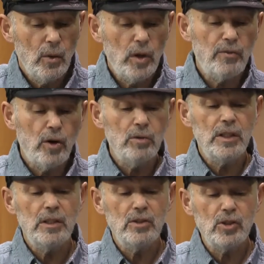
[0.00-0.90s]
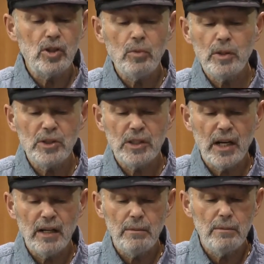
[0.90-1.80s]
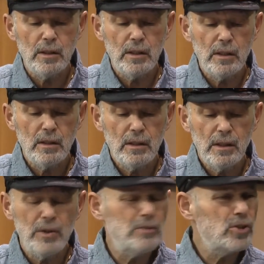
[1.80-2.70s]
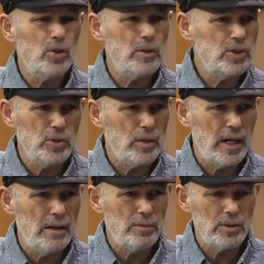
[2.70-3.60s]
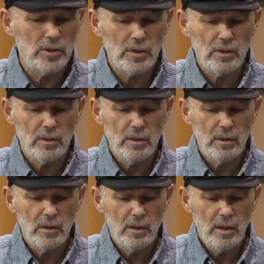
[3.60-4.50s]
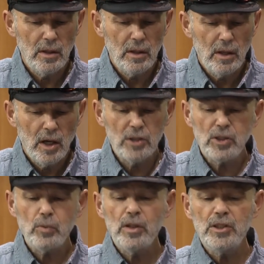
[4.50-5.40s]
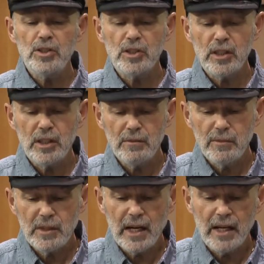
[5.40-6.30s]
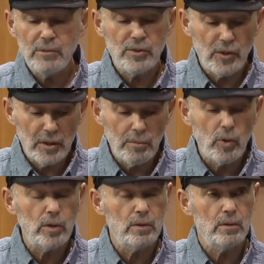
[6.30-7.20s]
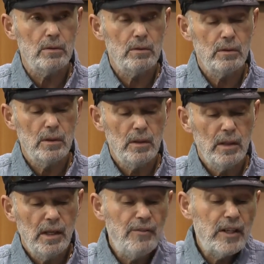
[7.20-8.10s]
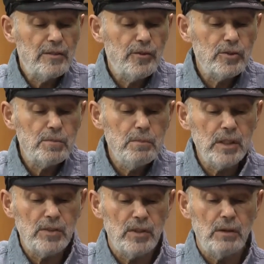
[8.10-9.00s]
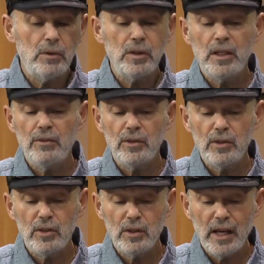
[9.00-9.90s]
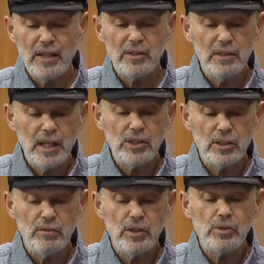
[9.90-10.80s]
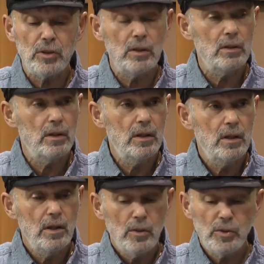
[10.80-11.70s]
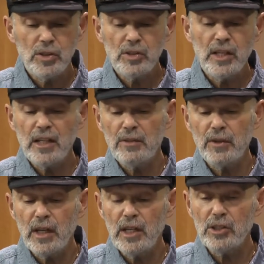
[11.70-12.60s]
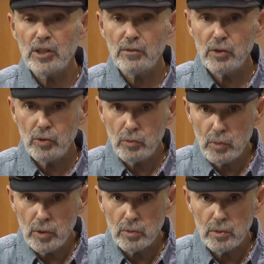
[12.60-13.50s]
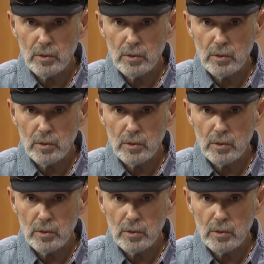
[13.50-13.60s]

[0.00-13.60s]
We have only so much time, and we have so much to accomplish. Also, religiously, time is very important. In fact, the first mitzvah that we were given as a nation of Israel was the sanctification of the new moon.